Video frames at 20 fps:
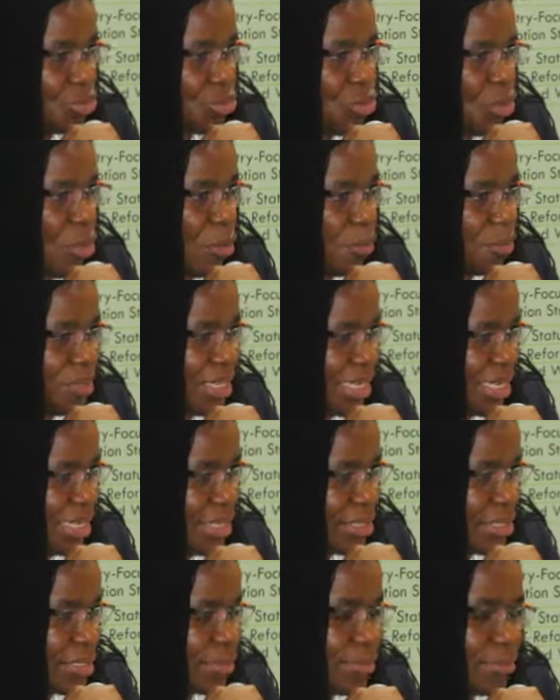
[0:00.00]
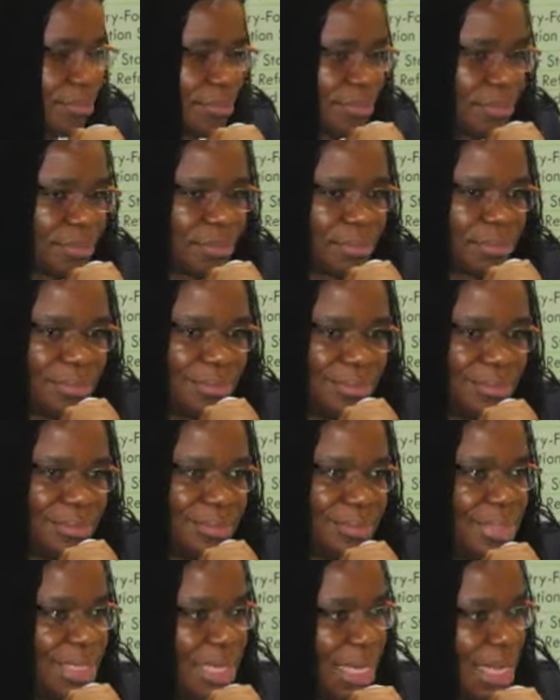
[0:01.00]
to update
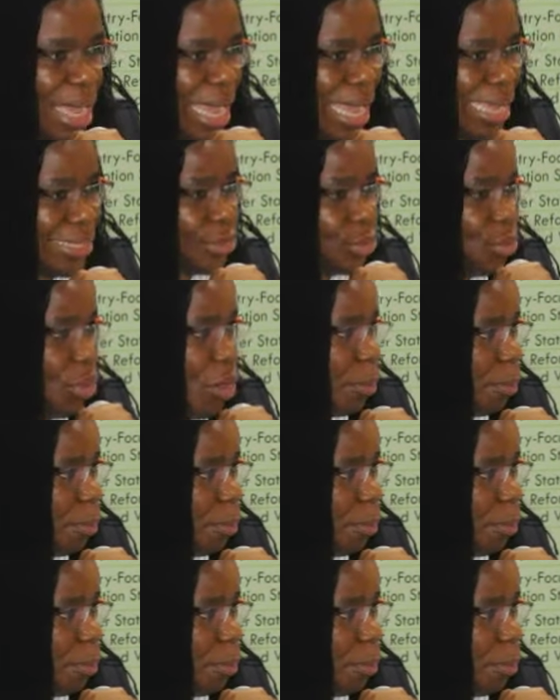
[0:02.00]
and to